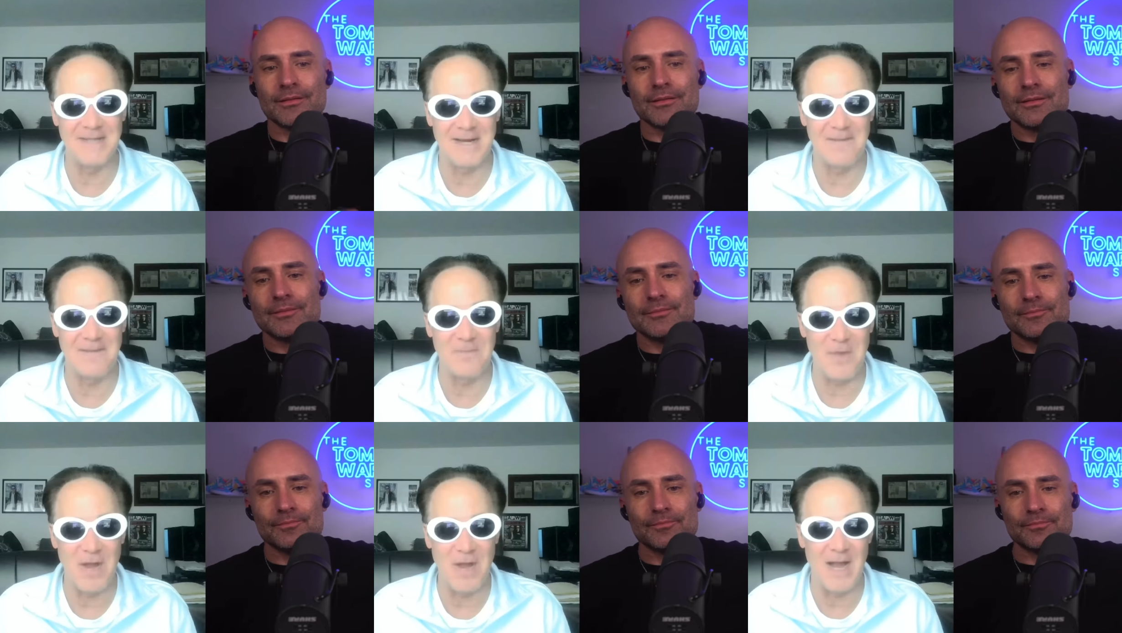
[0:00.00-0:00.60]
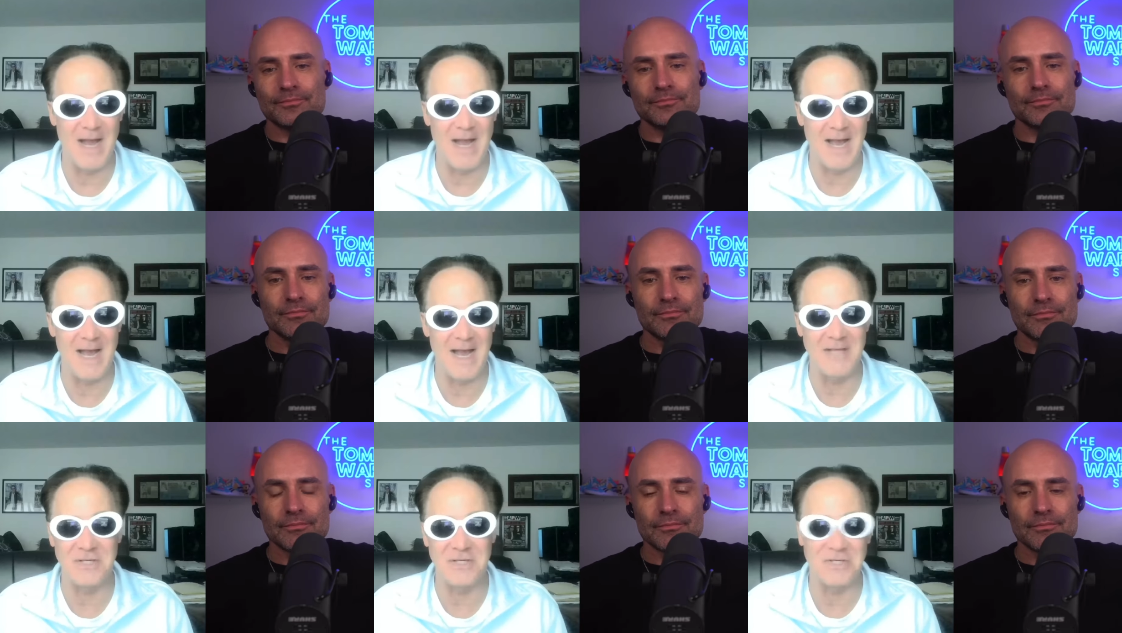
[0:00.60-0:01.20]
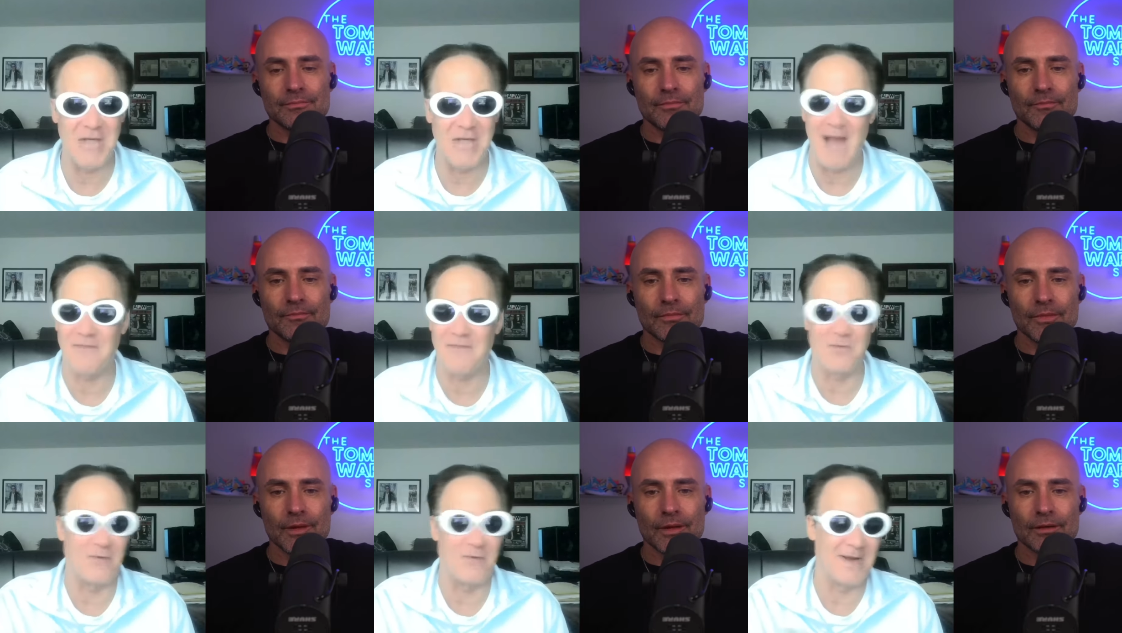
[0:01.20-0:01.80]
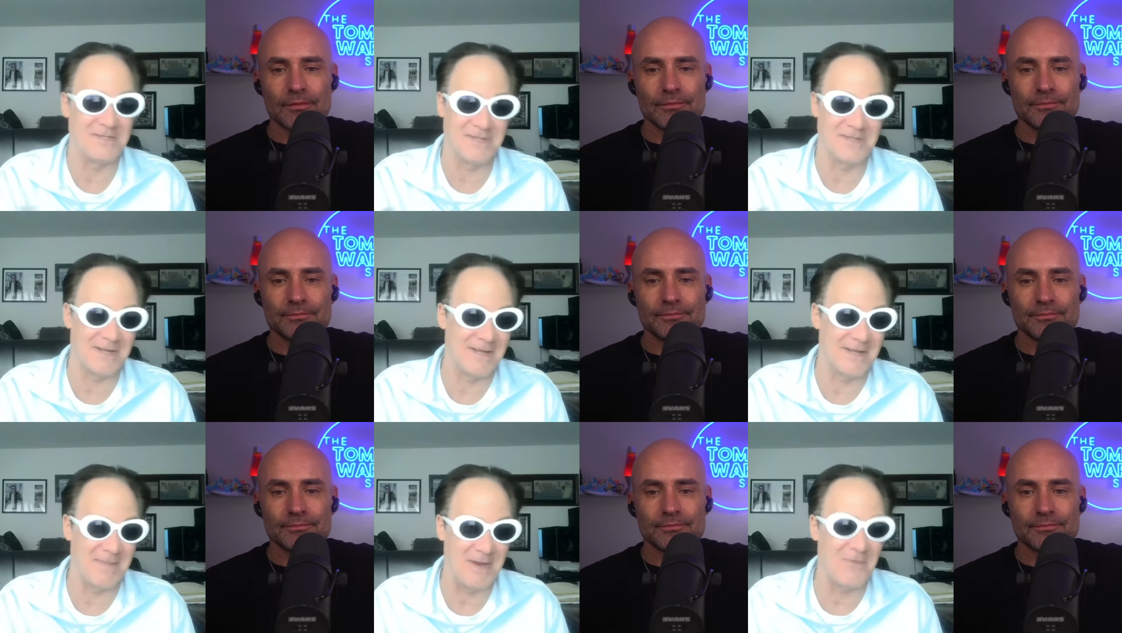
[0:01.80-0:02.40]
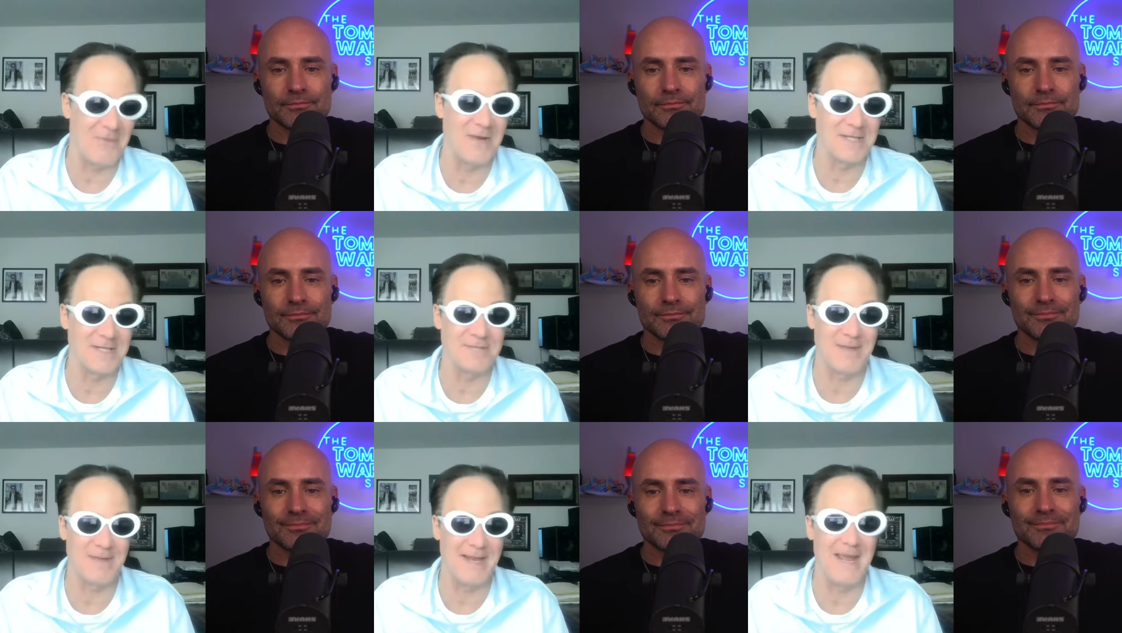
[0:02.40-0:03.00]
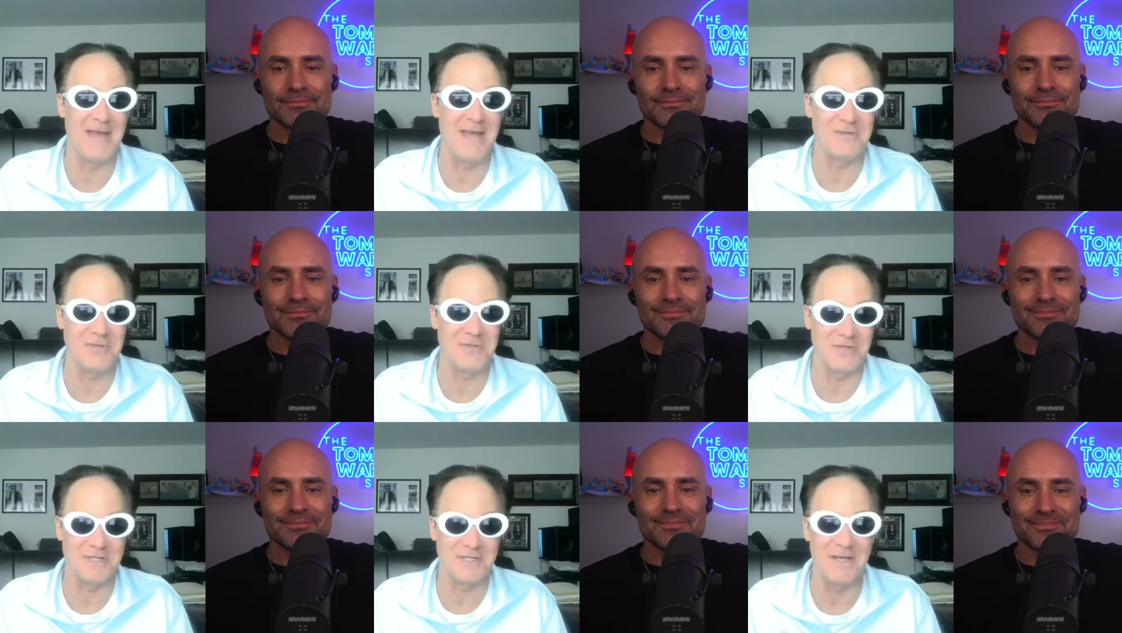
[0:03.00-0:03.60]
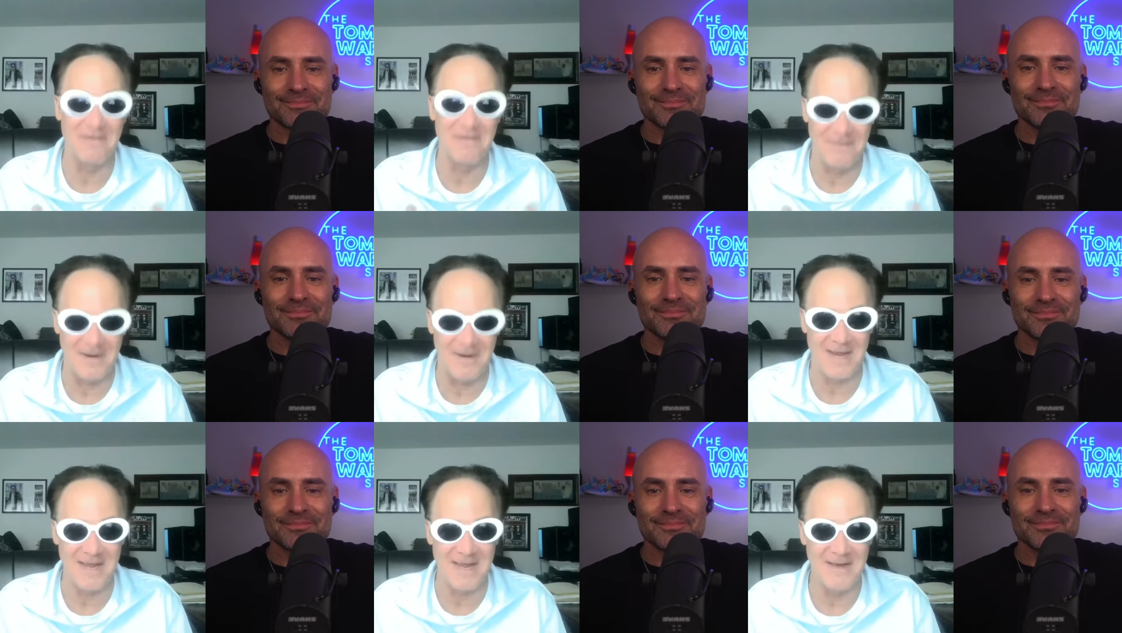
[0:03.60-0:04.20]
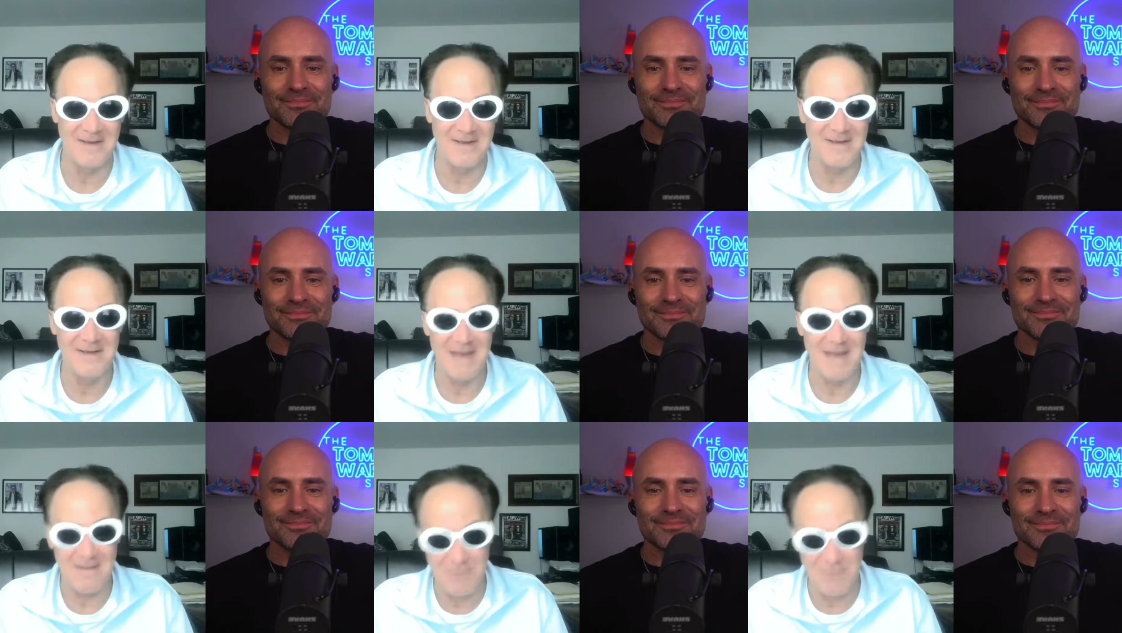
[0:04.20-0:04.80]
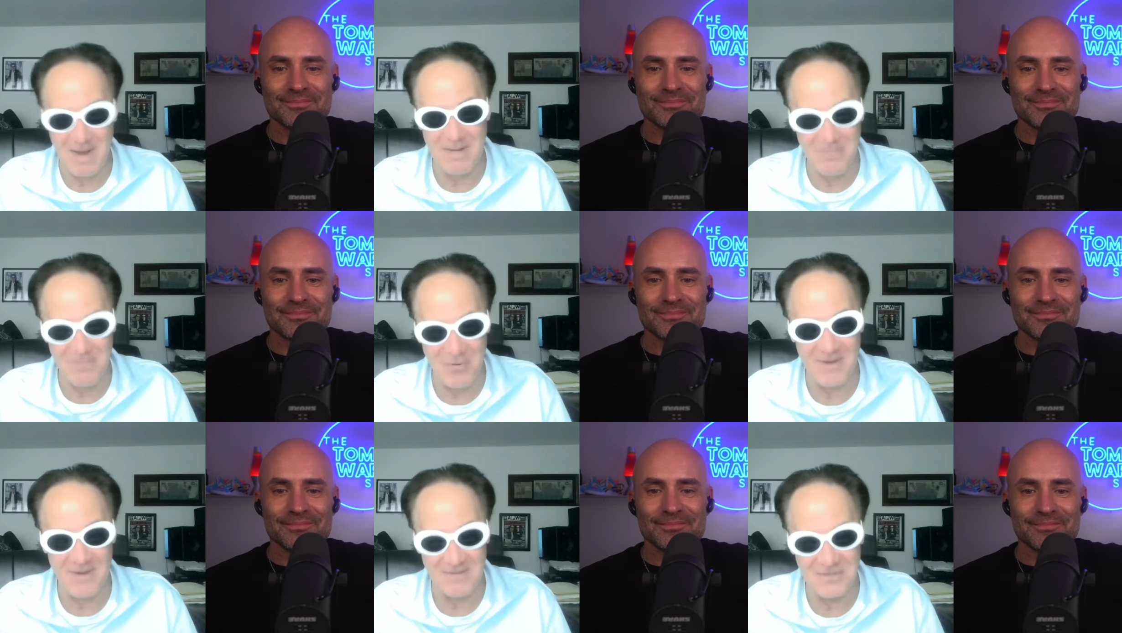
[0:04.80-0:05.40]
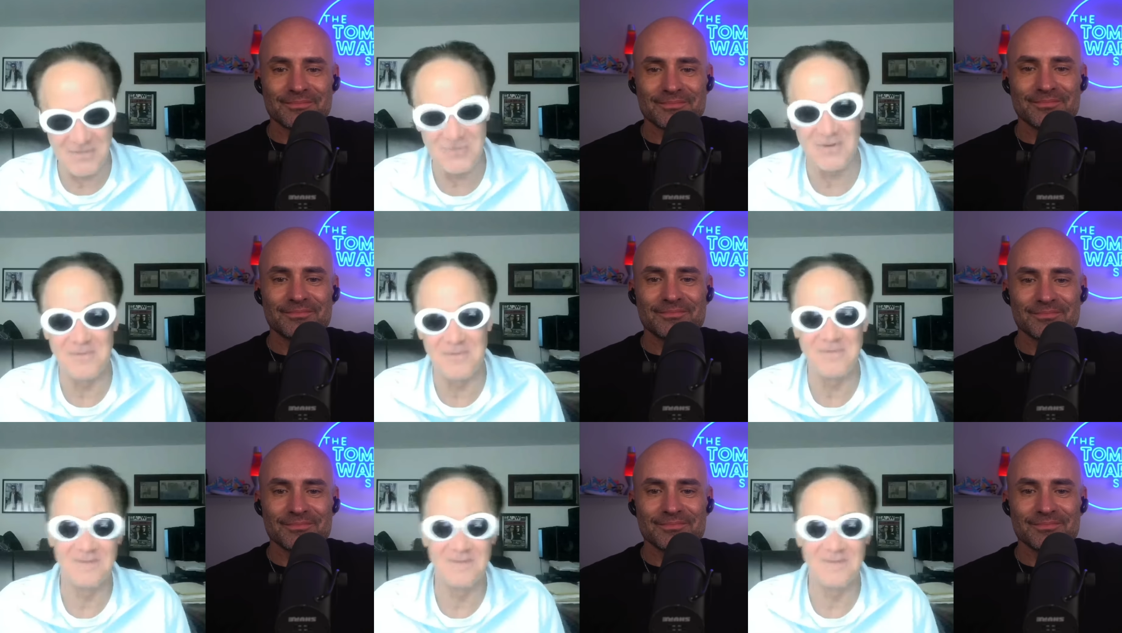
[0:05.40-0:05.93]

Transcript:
Speaker 1: uh, I, I just, you have to watch the clip. I don't want to explain it. It's just funny, and probably part of it's true.